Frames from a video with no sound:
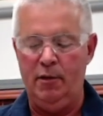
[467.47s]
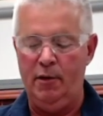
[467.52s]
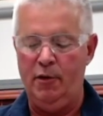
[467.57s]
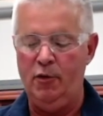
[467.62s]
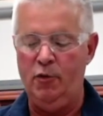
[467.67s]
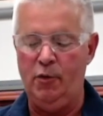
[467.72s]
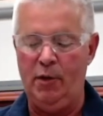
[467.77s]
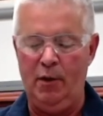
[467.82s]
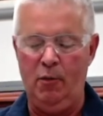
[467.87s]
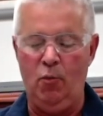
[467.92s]

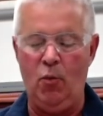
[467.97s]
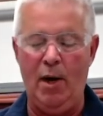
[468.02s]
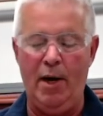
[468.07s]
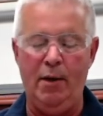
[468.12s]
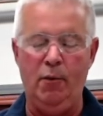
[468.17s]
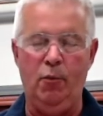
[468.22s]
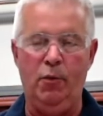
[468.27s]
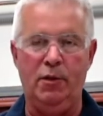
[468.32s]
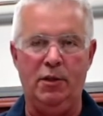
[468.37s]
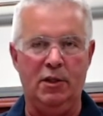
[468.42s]
You can wet
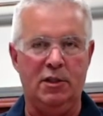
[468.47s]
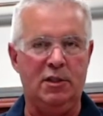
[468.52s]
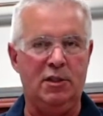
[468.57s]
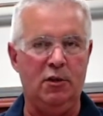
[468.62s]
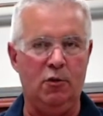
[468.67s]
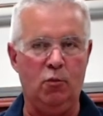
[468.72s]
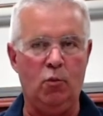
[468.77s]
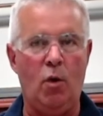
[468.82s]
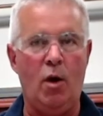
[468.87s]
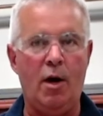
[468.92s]
it with
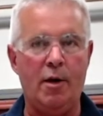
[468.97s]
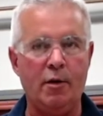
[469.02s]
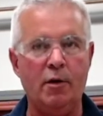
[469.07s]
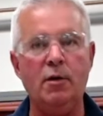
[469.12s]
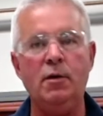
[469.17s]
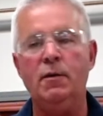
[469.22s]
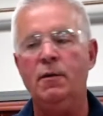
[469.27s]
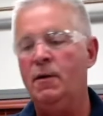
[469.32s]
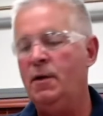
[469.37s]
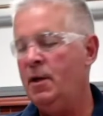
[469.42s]
distilled
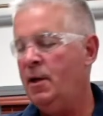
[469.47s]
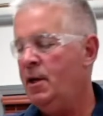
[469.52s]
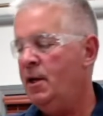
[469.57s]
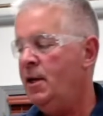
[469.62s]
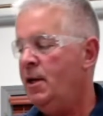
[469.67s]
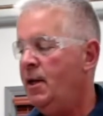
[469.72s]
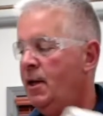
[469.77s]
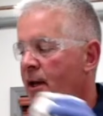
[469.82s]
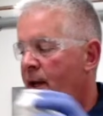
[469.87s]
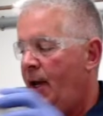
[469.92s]
water
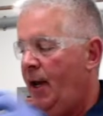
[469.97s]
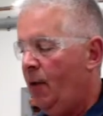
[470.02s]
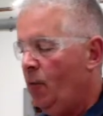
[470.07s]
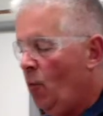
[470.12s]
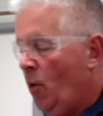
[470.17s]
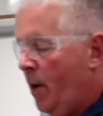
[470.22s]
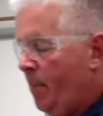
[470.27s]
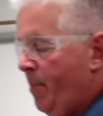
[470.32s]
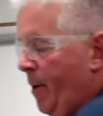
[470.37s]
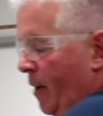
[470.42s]
and
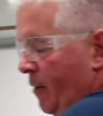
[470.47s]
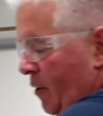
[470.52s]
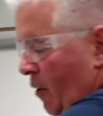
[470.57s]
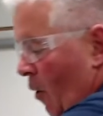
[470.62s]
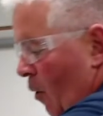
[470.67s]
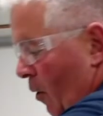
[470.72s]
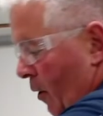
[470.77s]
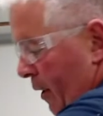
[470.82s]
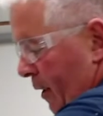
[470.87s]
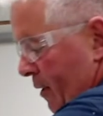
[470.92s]
wipe out the
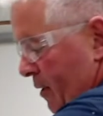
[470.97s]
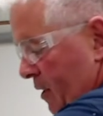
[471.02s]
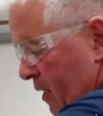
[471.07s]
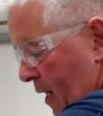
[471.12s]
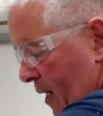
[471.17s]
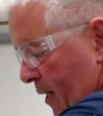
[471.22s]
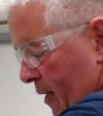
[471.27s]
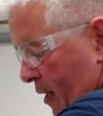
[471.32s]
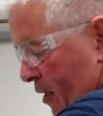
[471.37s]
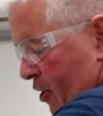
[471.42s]
whole
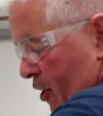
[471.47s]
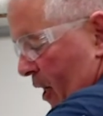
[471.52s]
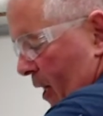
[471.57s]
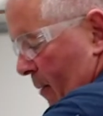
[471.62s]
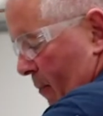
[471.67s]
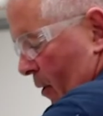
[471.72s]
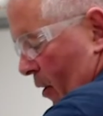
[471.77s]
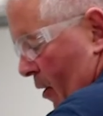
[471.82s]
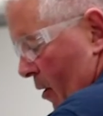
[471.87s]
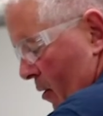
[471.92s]
inside of the
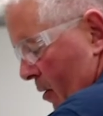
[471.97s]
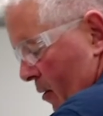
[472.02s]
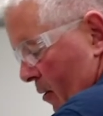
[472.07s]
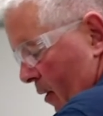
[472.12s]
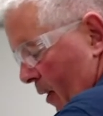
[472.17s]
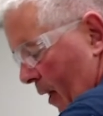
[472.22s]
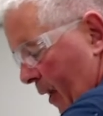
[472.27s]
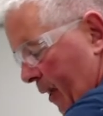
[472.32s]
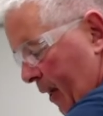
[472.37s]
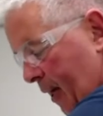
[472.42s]
chamber
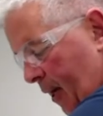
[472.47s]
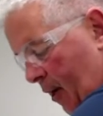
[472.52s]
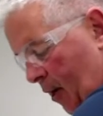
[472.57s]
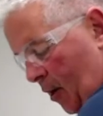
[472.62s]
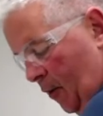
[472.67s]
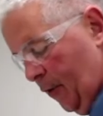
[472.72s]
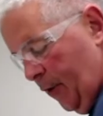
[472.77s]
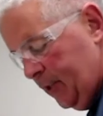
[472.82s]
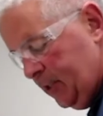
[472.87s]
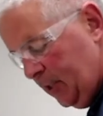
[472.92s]
and get it
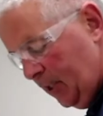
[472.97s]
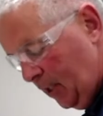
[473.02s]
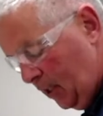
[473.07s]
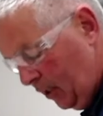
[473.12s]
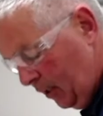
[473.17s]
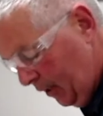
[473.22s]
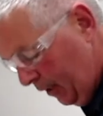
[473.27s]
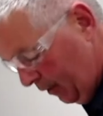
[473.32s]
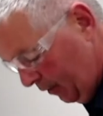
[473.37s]
all nice and clean,